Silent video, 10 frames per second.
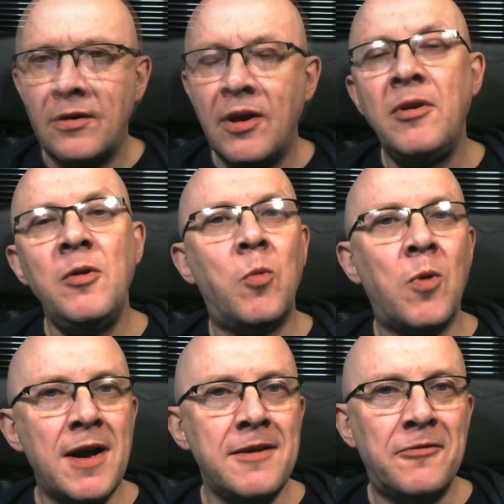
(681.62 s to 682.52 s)
The only
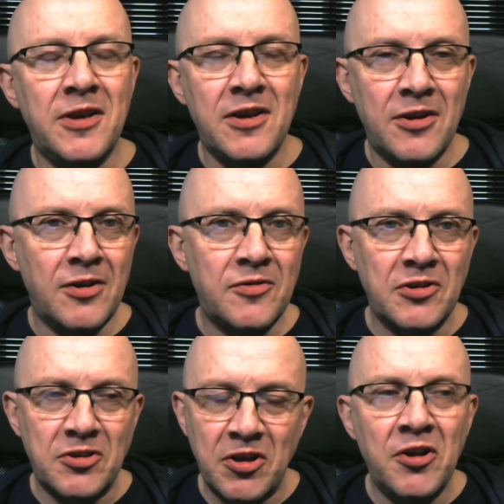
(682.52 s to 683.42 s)
way for the Earth
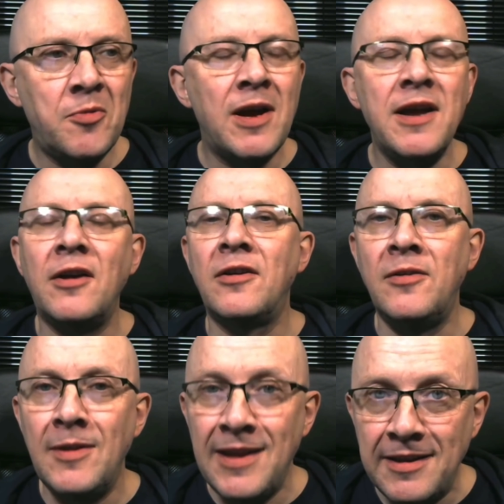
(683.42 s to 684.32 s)
to turn away
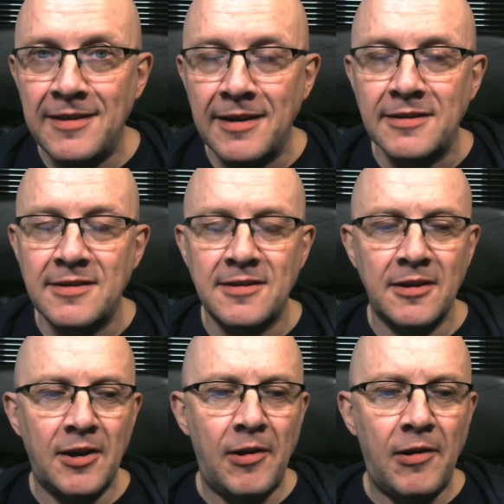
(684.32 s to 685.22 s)
underneath things
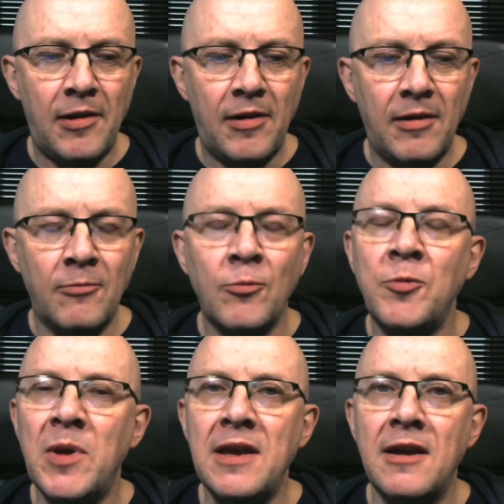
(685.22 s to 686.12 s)

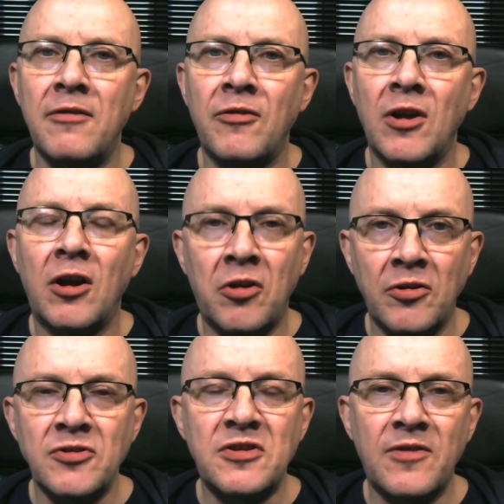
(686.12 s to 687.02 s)
would be if
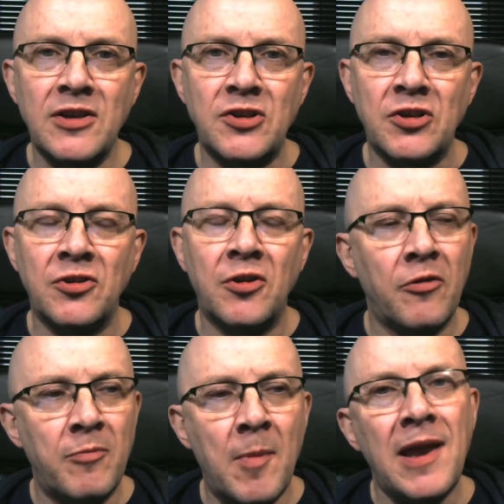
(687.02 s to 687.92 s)
conservation
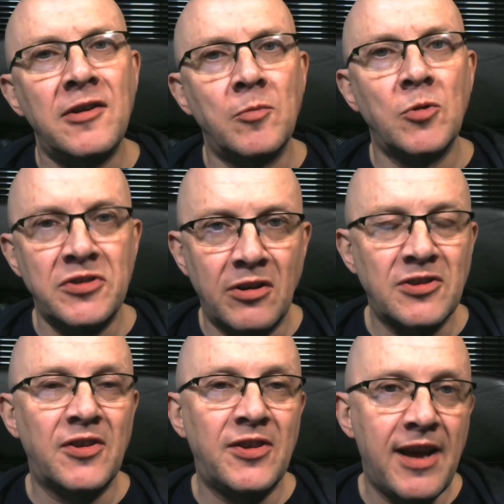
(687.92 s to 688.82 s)
of momentum was
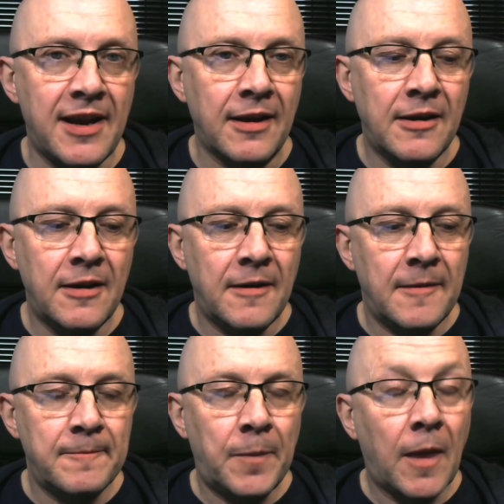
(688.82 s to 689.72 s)
not a thing.
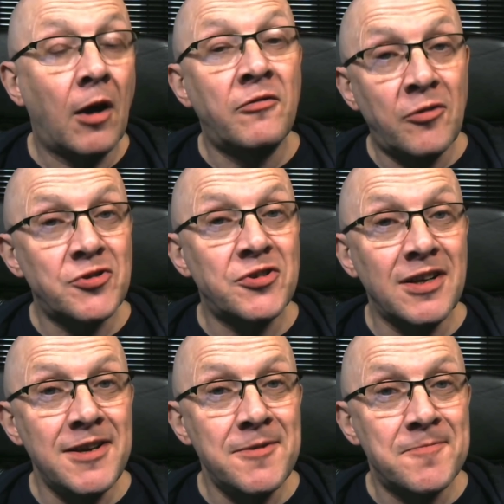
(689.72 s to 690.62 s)

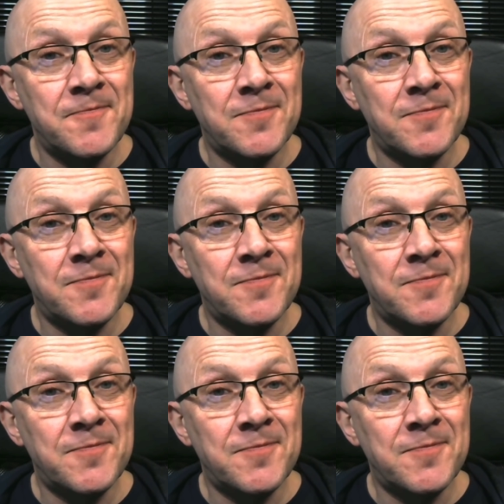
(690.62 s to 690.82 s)
Unfortunately,